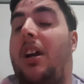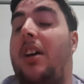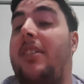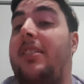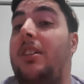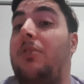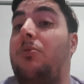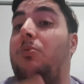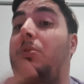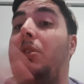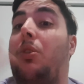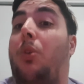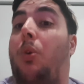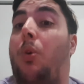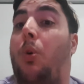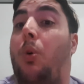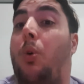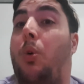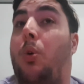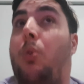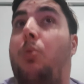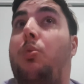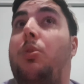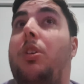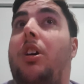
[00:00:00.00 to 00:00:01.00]
I think we
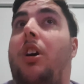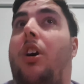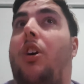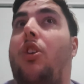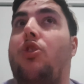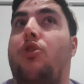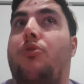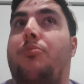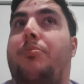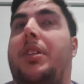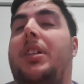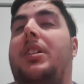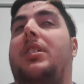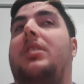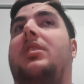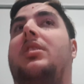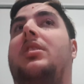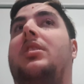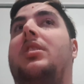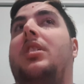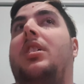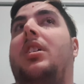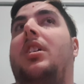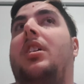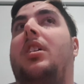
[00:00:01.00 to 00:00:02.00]
all were hoping
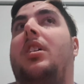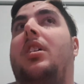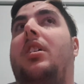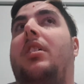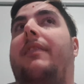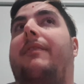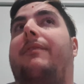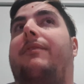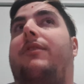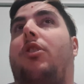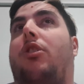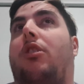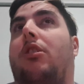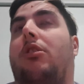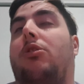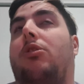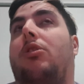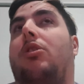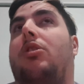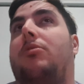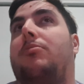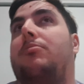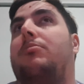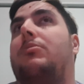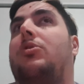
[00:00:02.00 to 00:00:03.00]
for a
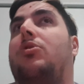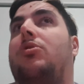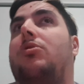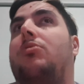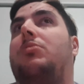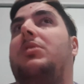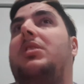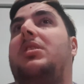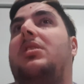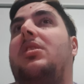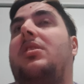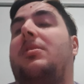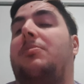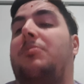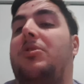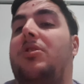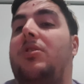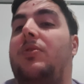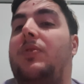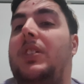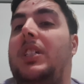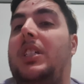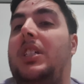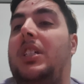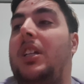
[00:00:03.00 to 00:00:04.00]
lot more with this
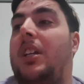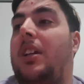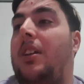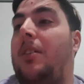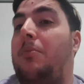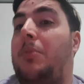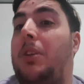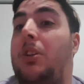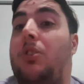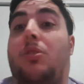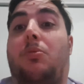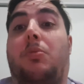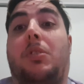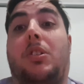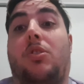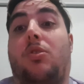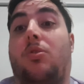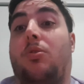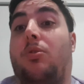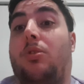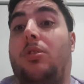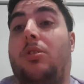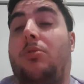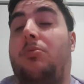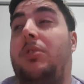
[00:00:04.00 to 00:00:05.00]
movie, because we
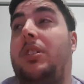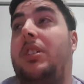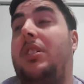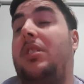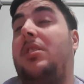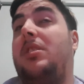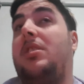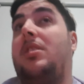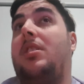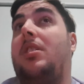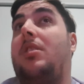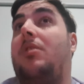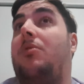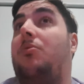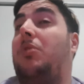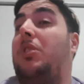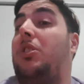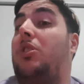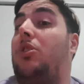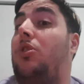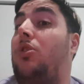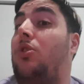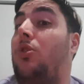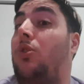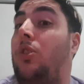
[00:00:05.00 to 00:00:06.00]
saw the wings, we
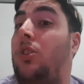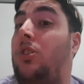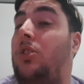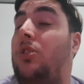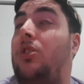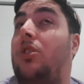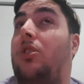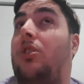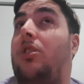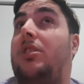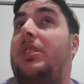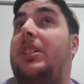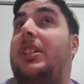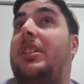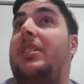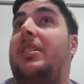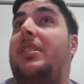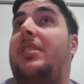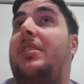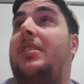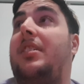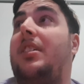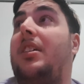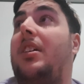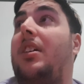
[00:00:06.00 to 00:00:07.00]
thought
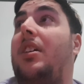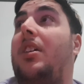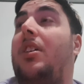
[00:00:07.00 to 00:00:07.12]
goddess,